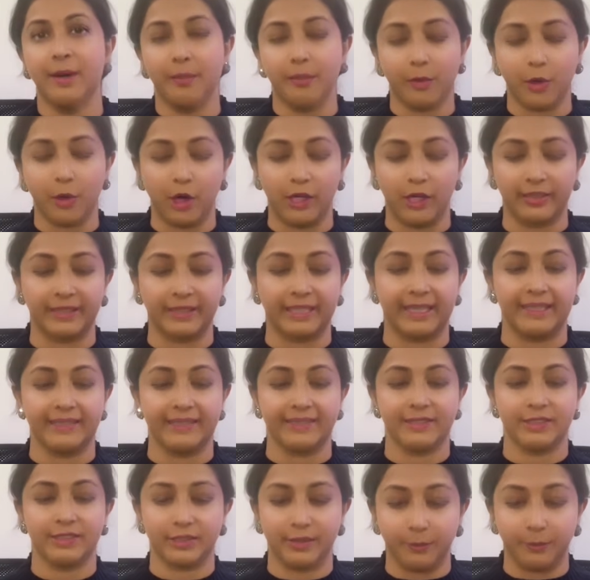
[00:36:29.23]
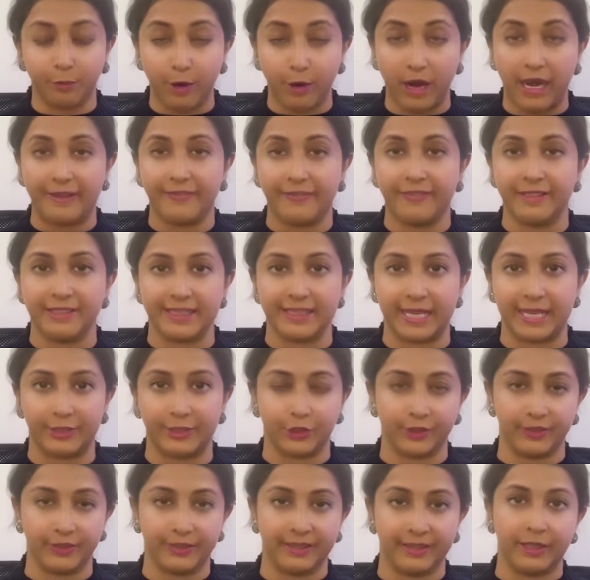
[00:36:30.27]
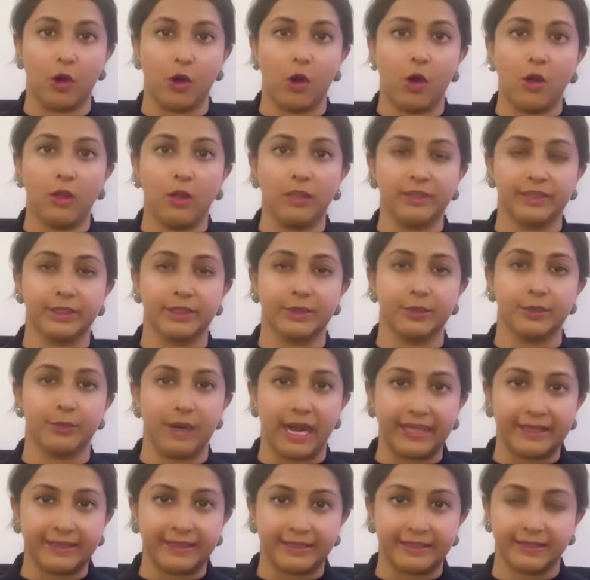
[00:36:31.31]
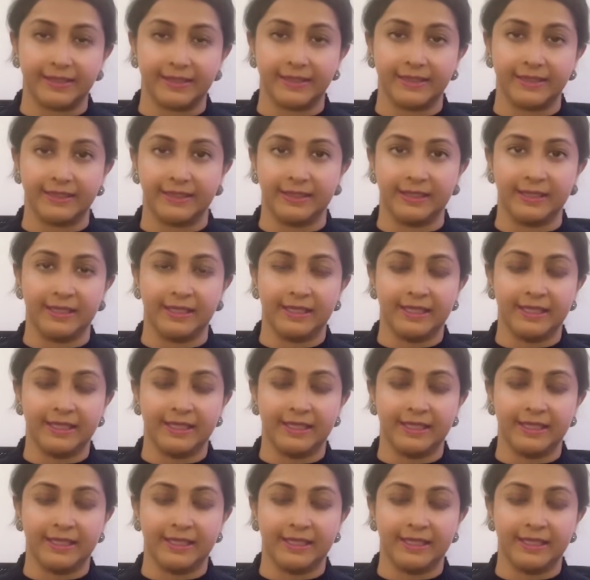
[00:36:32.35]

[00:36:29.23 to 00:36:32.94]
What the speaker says: markets, the private sector, they're all directed